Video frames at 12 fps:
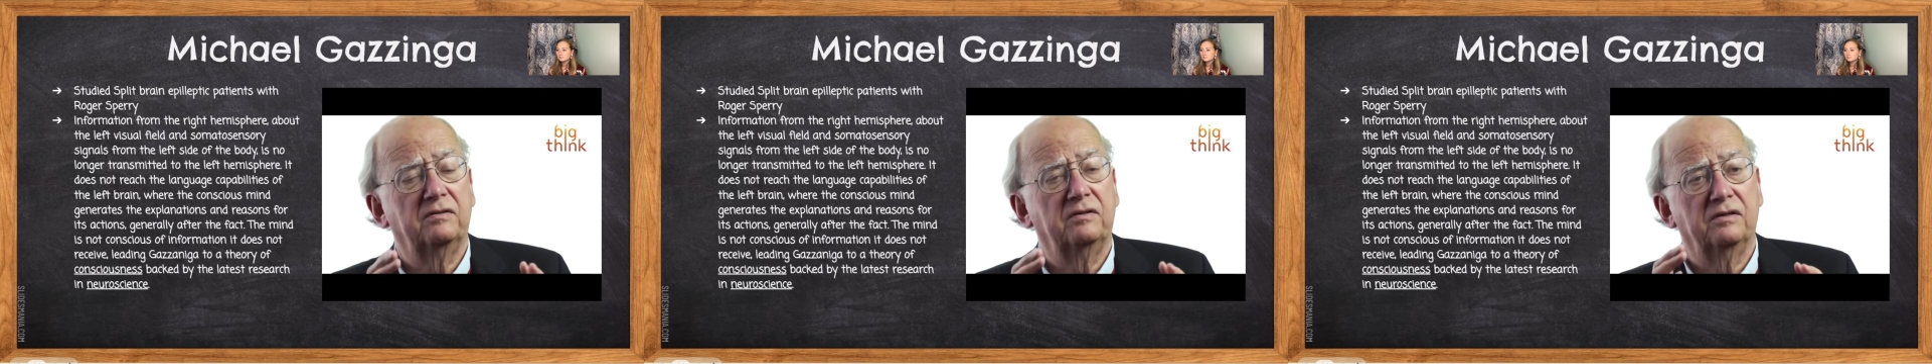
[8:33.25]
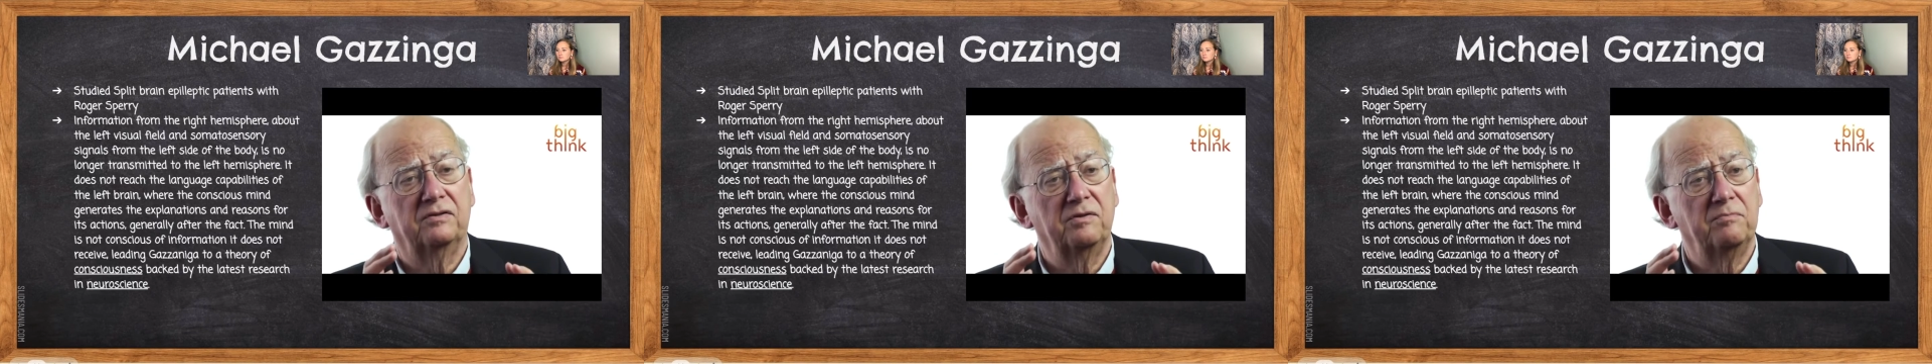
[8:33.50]

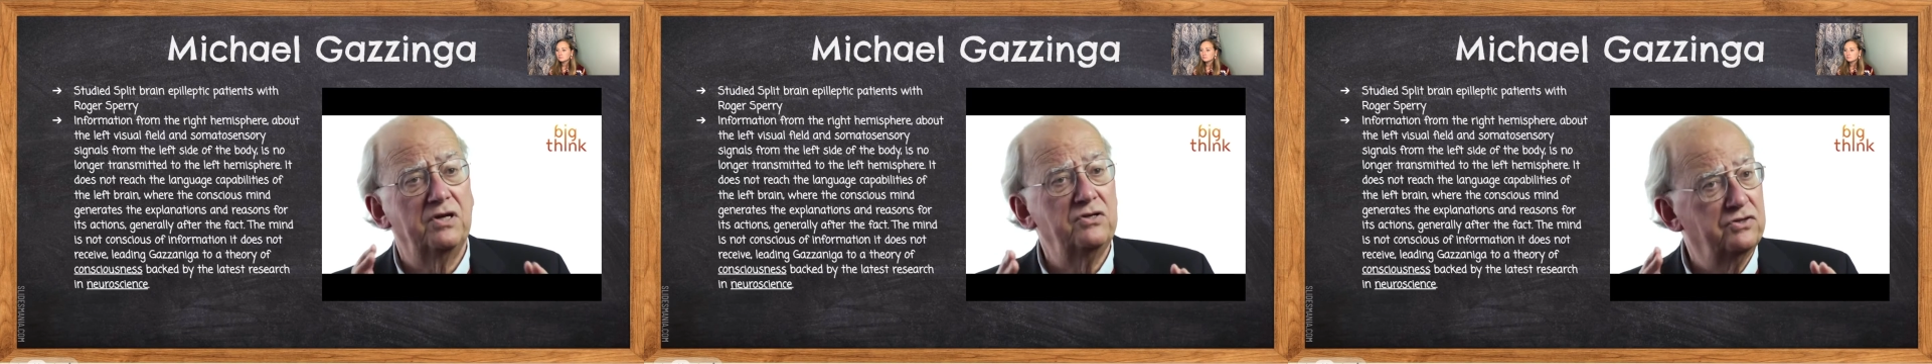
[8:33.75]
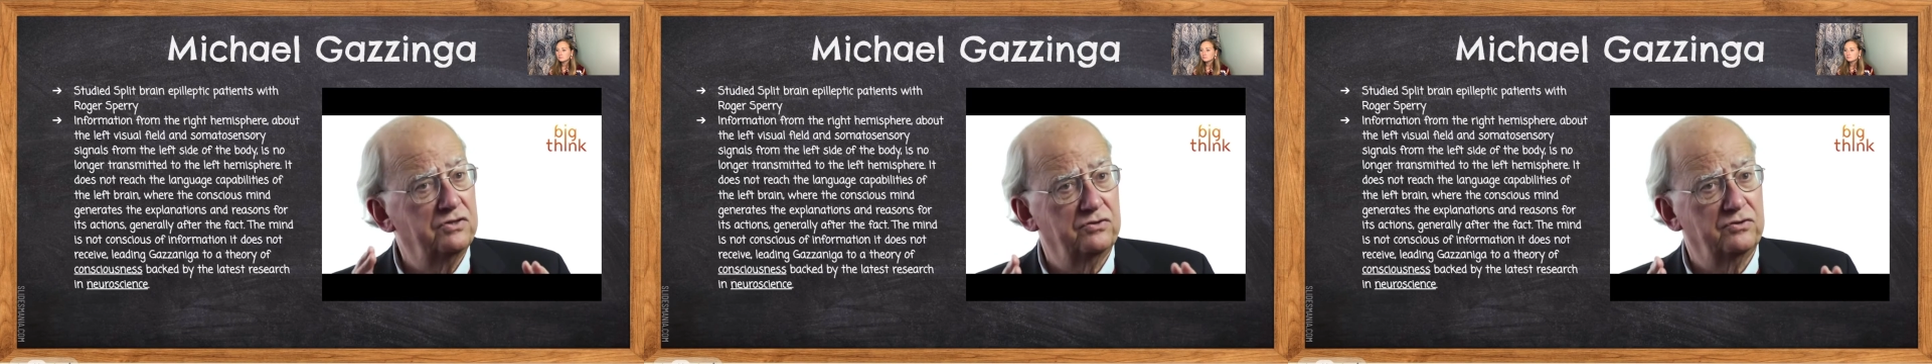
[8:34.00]

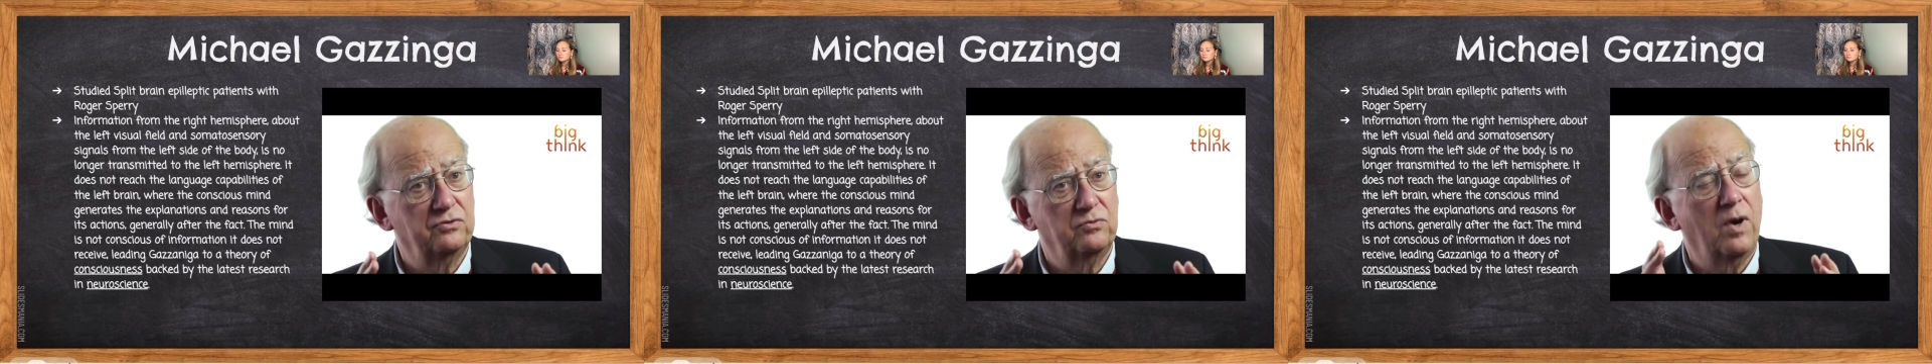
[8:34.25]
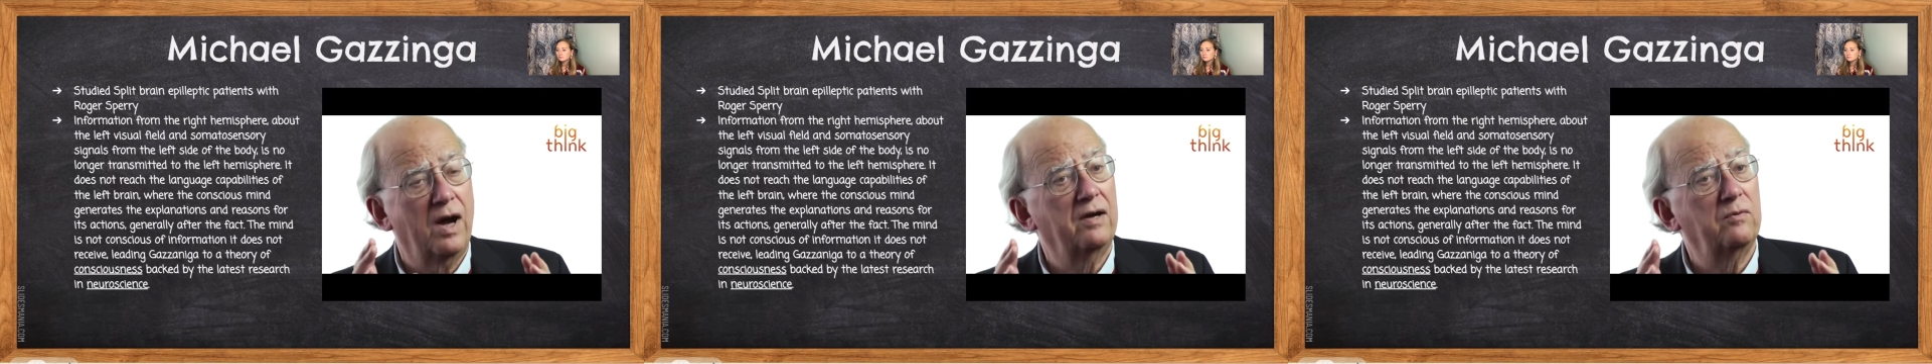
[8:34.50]
dimension to
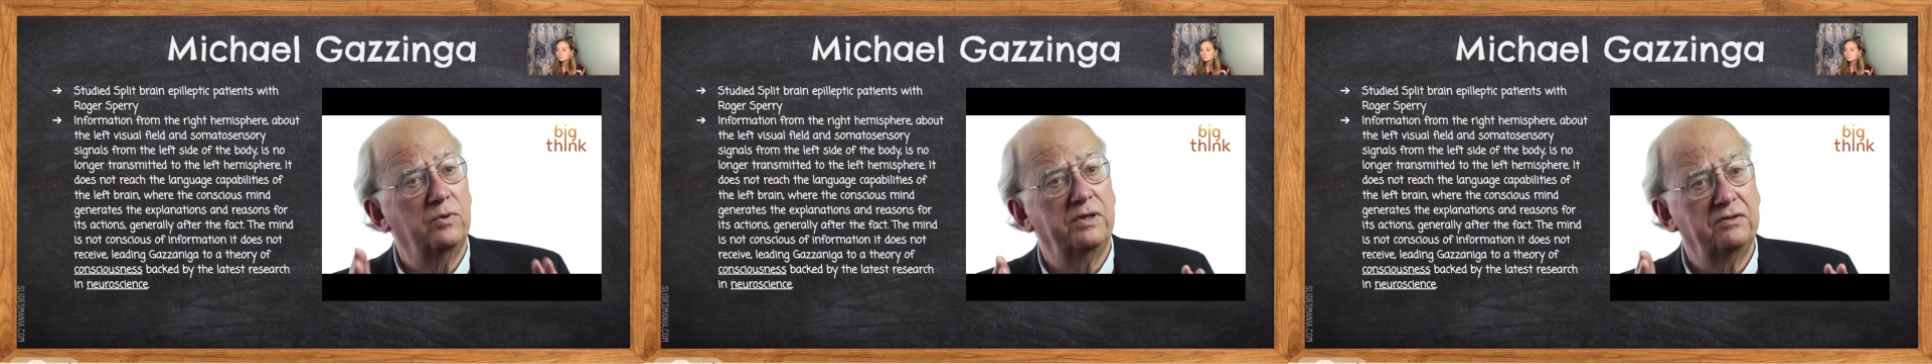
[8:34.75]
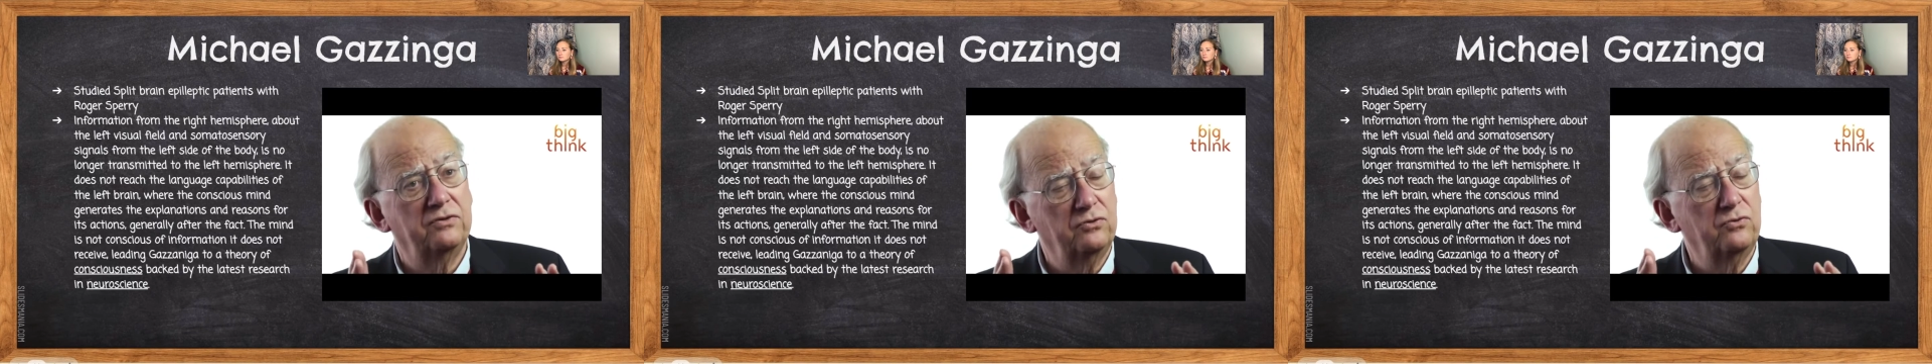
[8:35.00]
why we
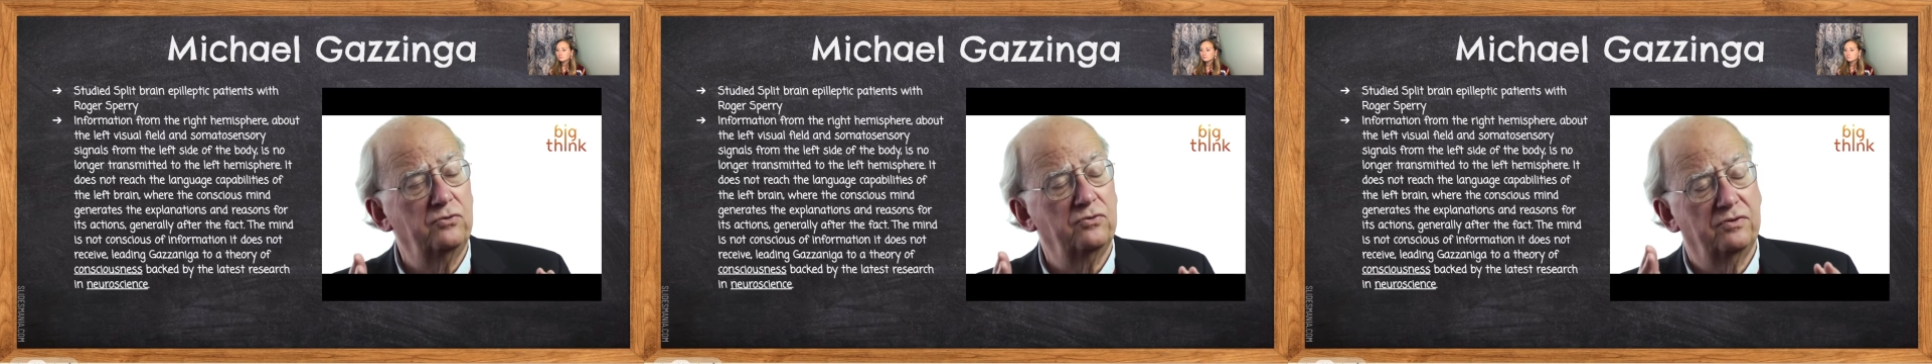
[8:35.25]
do